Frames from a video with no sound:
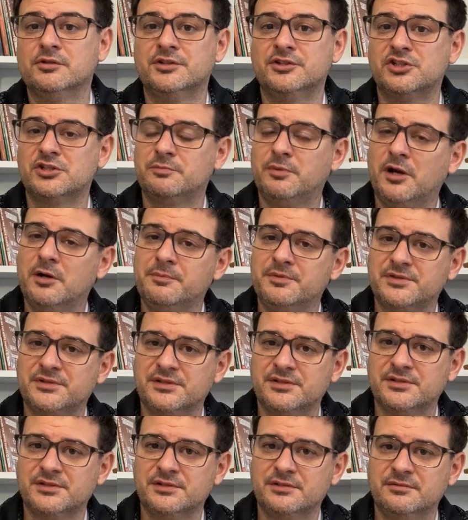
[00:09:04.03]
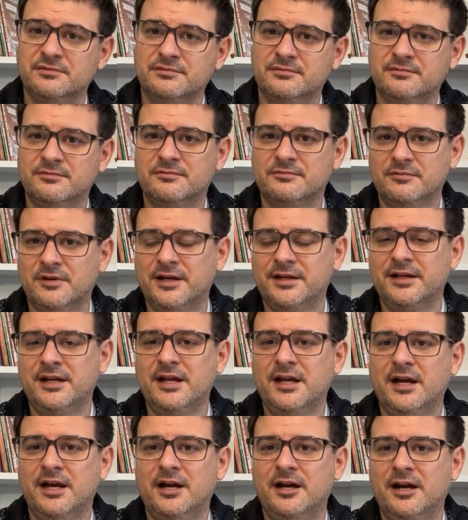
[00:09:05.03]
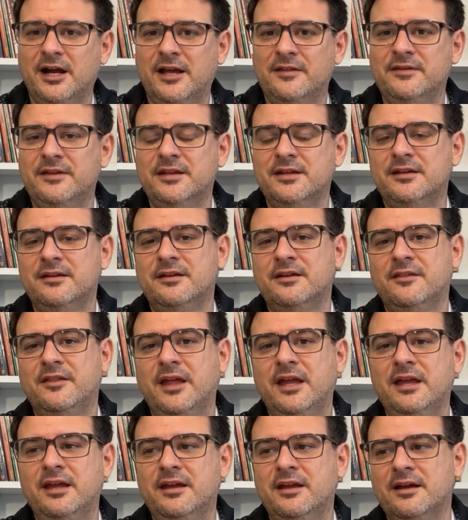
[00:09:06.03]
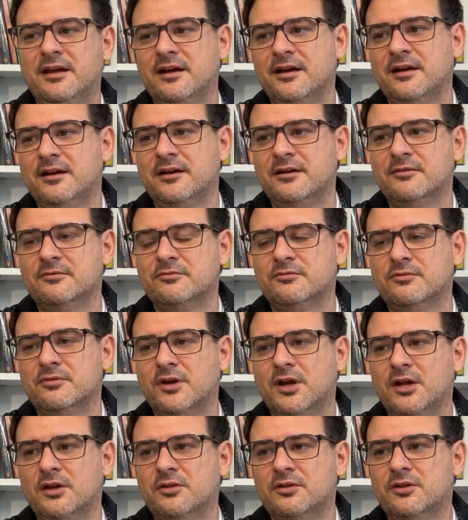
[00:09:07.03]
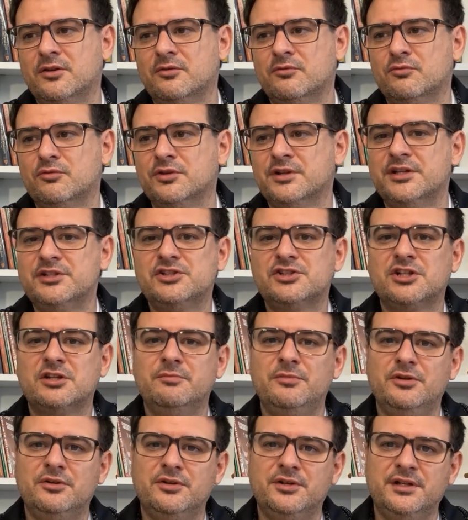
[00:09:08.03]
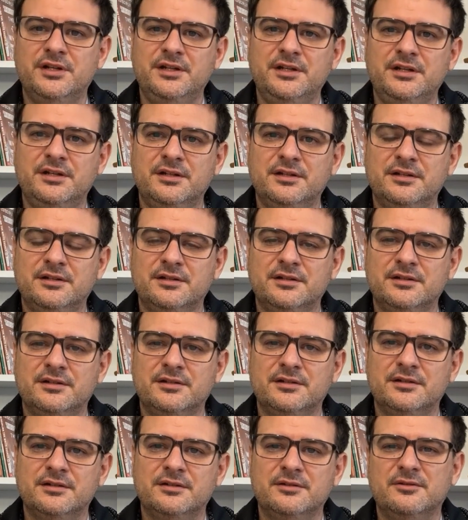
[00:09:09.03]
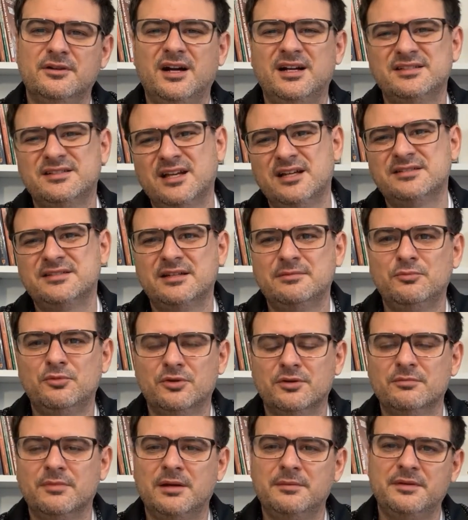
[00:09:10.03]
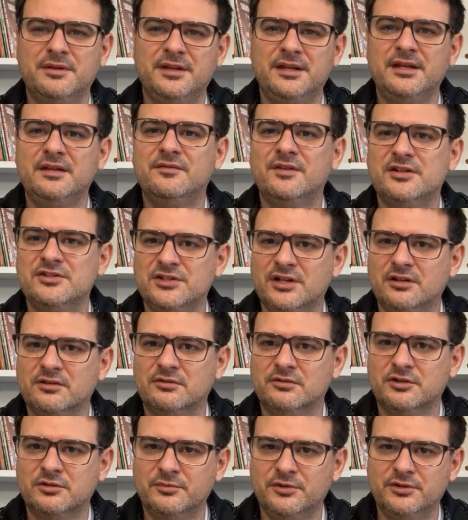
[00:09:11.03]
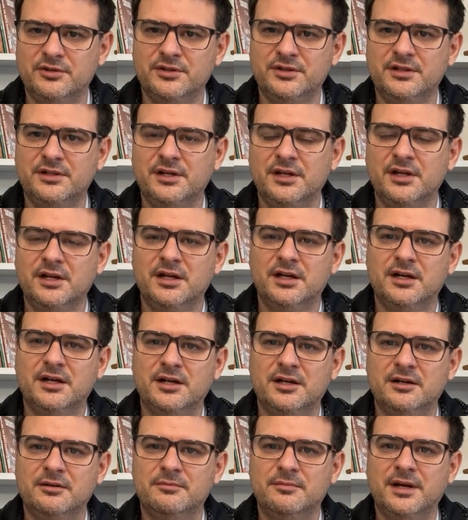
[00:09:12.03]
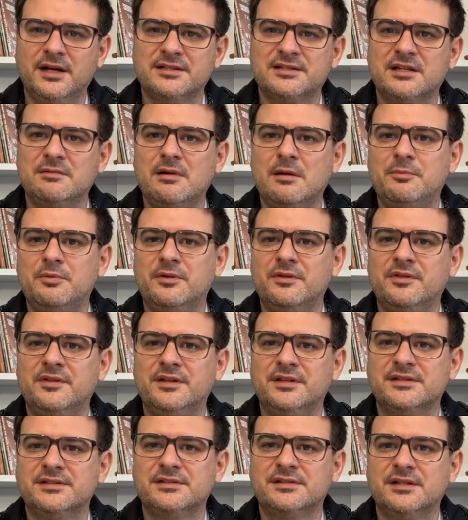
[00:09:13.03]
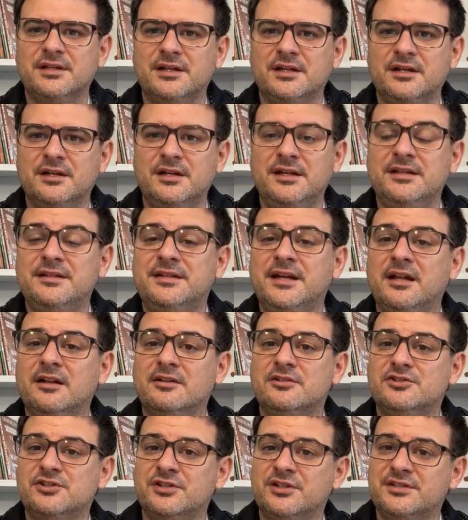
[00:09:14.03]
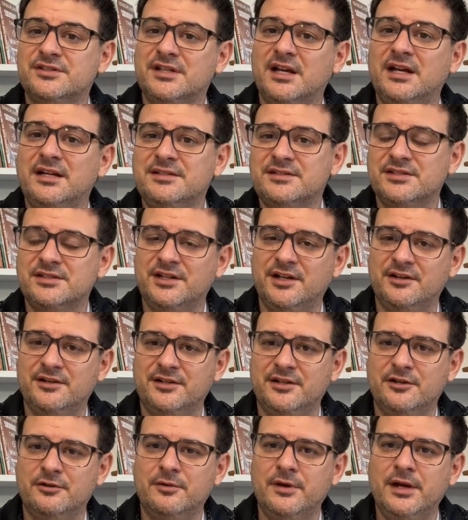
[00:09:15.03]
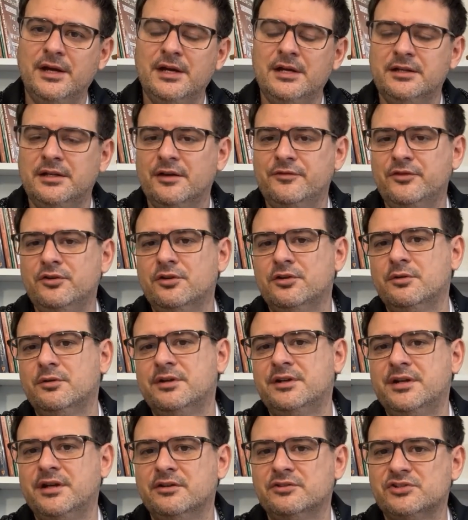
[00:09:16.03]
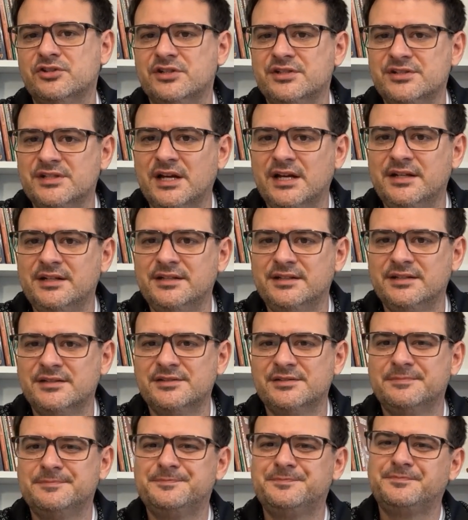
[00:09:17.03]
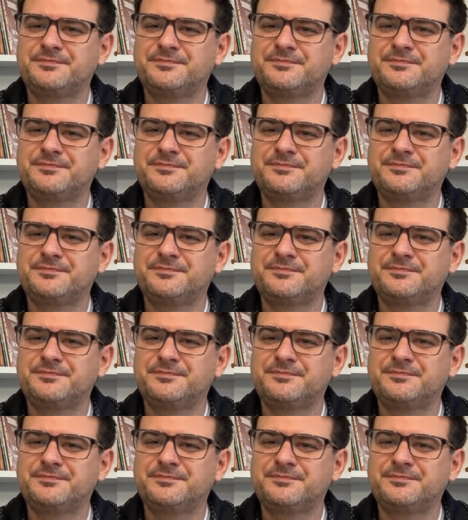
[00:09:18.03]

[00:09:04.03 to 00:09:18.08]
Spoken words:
religious purposes, right? And then the religious community, well, I say more maybe the evangelical community, has come up with this intelligent design scenario. Now, if you don't know what intelligent design is,